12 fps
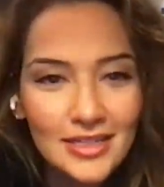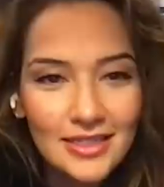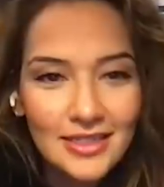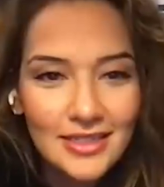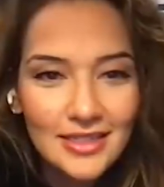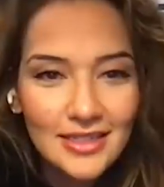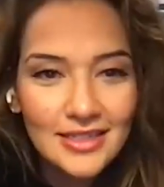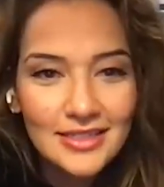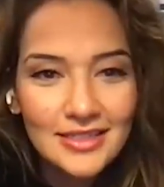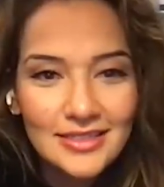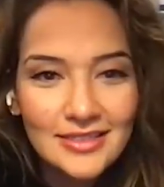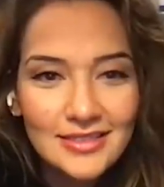Oh,
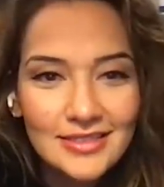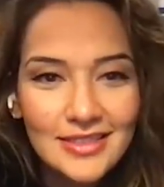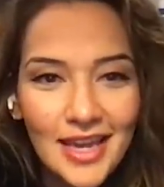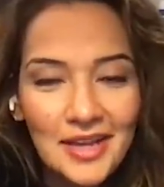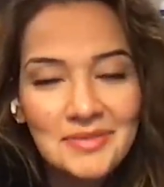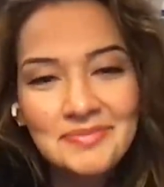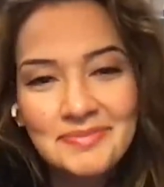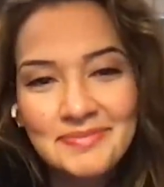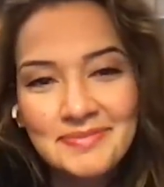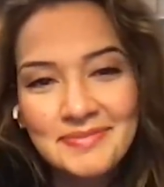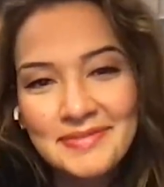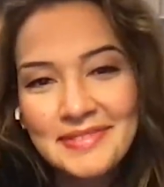yeah,
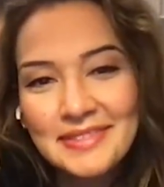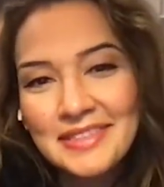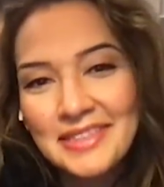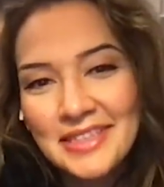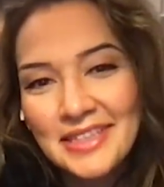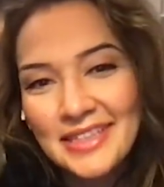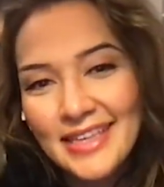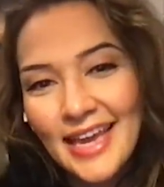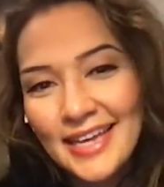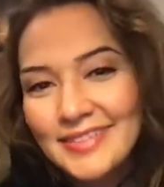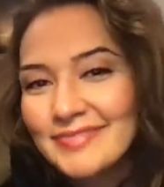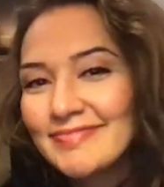
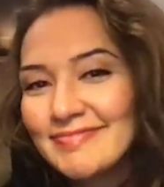yeah.